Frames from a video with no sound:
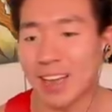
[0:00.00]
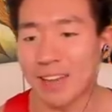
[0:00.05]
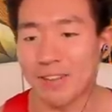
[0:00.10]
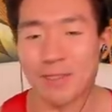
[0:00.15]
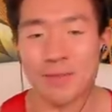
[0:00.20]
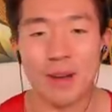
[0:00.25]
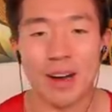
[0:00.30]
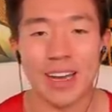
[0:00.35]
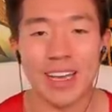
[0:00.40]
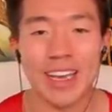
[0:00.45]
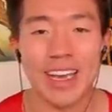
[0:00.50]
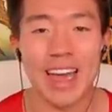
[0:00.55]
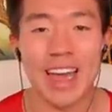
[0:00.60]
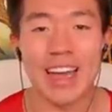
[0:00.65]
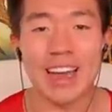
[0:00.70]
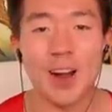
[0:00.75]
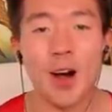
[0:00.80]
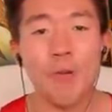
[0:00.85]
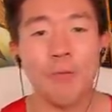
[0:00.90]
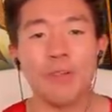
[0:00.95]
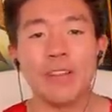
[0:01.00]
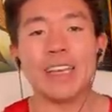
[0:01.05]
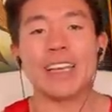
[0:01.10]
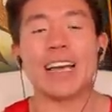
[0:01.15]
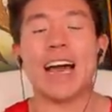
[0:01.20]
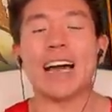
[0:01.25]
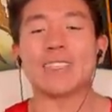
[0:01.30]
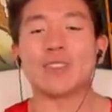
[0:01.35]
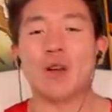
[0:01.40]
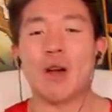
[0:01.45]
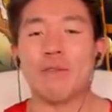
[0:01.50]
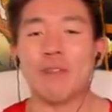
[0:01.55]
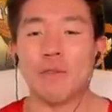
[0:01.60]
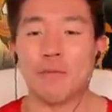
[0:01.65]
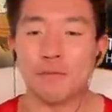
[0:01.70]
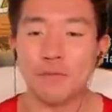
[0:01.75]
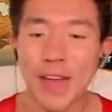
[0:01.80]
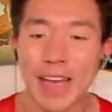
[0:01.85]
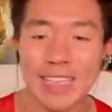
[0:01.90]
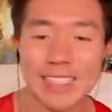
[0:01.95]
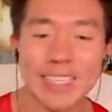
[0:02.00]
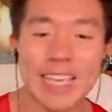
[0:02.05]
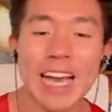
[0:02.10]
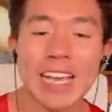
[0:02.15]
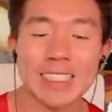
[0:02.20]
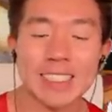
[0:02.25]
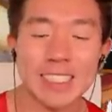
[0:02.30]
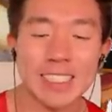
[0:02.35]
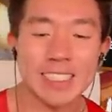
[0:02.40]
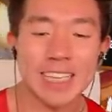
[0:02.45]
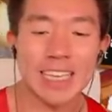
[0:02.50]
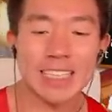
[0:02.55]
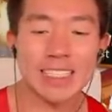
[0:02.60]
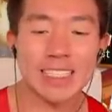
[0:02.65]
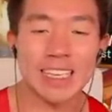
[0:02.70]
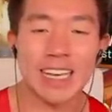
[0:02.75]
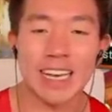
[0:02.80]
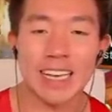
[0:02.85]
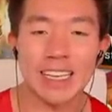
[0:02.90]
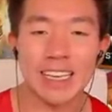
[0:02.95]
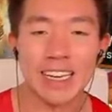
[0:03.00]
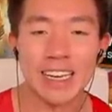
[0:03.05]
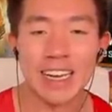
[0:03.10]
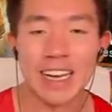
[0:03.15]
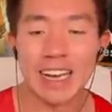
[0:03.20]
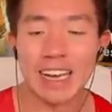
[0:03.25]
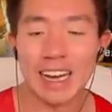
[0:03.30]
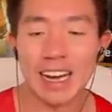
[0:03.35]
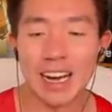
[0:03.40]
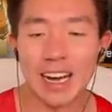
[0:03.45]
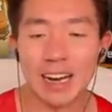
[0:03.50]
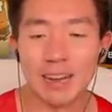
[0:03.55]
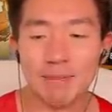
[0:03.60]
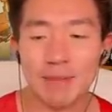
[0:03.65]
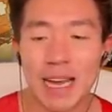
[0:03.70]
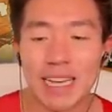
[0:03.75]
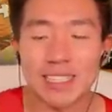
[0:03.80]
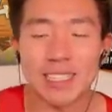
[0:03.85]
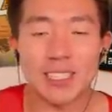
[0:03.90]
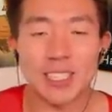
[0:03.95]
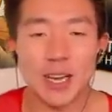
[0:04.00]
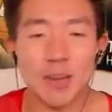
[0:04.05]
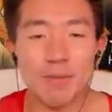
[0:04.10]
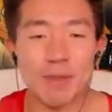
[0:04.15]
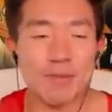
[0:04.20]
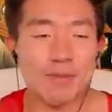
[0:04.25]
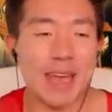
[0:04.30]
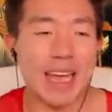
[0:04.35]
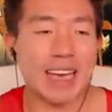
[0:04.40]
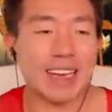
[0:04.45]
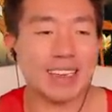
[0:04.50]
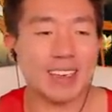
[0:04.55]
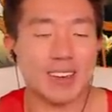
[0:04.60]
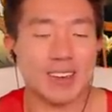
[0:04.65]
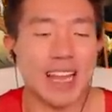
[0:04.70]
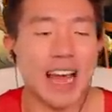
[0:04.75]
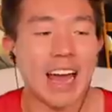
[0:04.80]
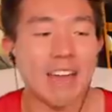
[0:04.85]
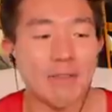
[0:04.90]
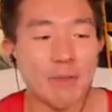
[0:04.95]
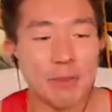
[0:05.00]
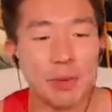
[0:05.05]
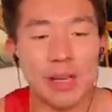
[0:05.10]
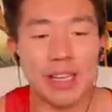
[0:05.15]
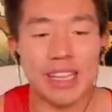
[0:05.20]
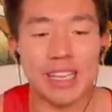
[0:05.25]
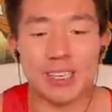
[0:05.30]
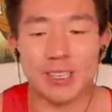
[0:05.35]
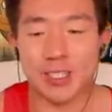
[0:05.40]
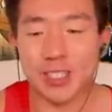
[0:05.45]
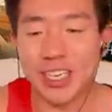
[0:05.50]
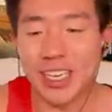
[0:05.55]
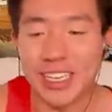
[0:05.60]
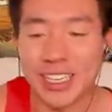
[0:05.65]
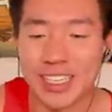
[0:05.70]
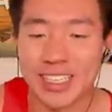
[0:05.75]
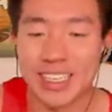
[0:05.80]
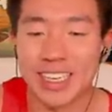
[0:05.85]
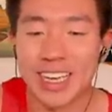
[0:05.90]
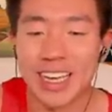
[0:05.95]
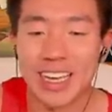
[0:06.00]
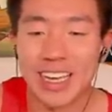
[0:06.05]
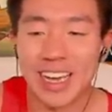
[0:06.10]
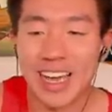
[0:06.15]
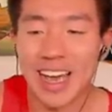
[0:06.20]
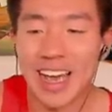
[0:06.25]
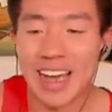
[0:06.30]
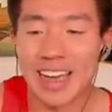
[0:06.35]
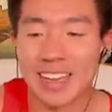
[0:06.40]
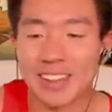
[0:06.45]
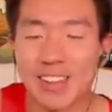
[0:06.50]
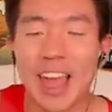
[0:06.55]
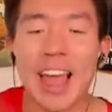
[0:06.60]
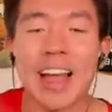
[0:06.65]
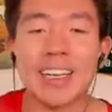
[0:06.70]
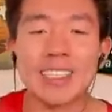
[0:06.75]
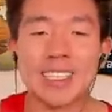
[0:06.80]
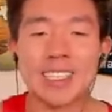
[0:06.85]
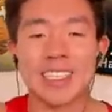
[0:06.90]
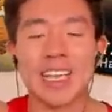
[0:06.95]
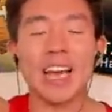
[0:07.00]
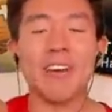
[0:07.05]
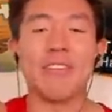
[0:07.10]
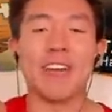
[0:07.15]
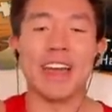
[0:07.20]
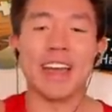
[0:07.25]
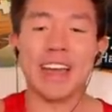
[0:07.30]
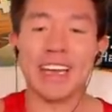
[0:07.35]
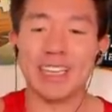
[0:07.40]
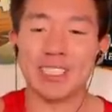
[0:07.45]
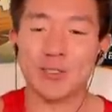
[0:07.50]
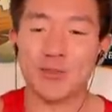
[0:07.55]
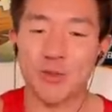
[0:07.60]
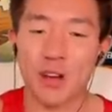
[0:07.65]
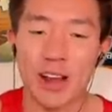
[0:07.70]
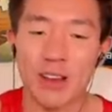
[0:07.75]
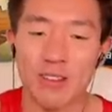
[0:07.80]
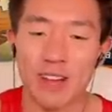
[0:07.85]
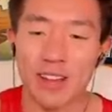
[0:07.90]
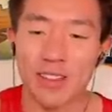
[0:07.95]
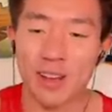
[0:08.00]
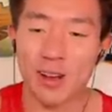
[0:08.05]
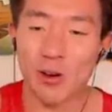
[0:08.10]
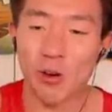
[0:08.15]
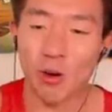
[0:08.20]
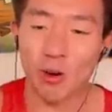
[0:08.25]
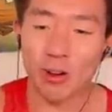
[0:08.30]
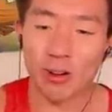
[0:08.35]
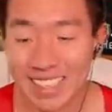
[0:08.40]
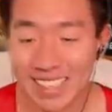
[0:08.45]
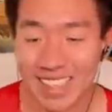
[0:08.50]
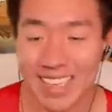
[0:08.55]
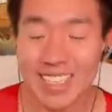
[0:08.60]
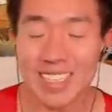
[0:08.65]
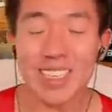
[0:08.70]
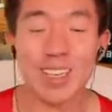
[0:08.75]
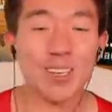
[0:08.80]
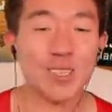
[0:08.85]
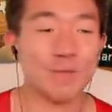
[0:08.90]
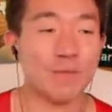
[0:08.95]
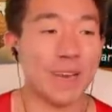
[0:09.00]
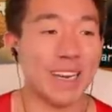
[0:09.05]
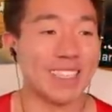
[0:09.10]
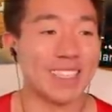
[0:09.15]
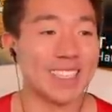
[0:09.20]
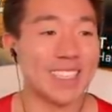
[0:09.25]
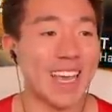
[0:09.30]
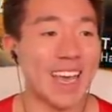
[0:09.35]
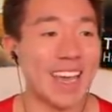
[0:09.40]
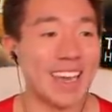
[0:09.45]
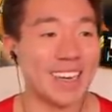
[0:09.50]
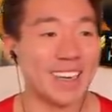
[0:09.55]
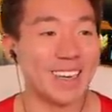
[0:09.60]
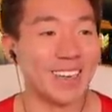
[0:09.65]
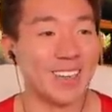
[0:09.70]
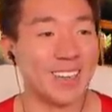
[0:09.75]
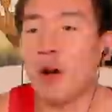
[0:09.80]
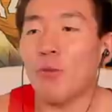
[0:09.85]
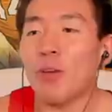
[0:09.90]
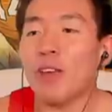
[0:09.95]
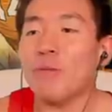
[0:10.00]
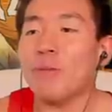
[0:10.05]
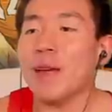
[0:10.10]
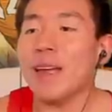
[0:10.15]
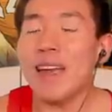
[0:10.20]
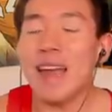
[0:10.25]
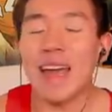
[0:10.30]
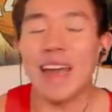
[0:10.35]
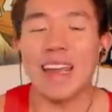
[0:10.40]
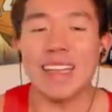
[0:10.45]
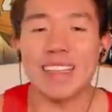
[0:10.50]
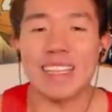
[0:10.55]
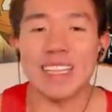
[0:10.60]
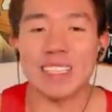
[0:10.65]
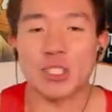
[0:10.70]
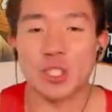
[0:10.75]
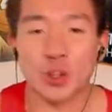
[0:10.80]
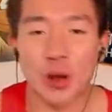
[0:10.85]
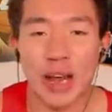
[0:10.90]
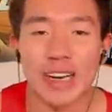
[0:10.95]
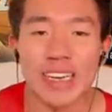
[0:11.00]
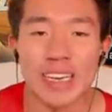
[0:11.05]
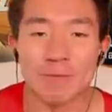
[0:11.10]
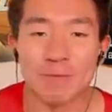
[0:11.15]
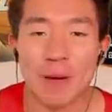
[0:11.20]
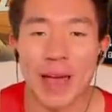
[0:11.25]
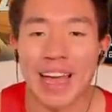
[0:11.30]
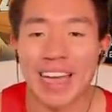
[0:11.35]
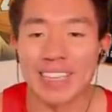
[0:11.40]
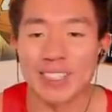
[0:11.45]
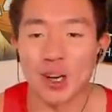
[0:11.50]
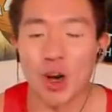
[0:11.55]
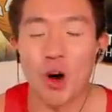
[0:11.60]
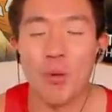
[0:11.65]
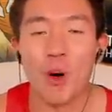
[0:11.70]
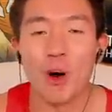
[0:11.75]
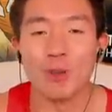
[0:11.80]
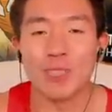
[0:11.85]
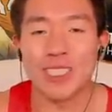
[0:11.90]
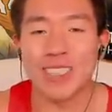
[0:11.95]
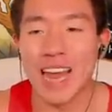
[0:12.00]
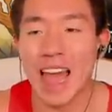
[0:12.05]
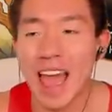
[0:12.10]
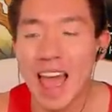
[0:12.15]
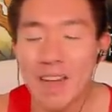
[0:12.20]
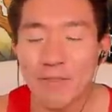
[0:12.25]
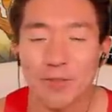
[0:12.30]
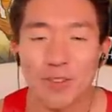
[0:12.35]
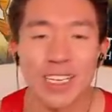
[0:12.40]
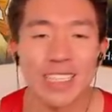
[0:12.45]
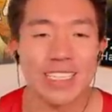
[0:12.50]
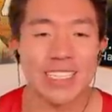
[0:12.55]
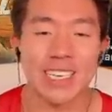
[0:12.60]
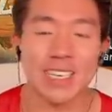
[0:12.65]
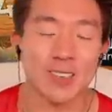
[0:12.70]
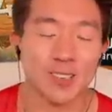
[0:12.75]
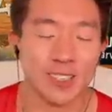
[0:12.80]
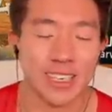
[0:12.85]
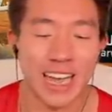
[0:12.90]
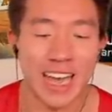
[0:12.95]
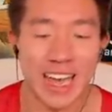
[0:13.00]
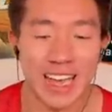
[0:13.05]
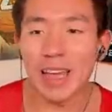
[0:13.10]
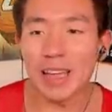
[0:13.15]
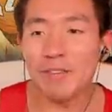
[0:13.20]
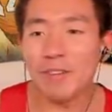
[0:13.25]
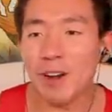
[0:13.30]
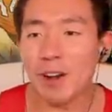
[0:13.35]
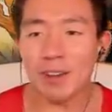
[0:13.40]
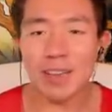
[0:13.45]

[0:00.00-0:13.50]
everybody, and hopefully you guys are having a fantastic day today. As you should be, man. You're live and breathing, you're chilling, and Thanksgiving is right around the corner. This year's been insane, dude. We've been hitting the trending page almost every single day. Even our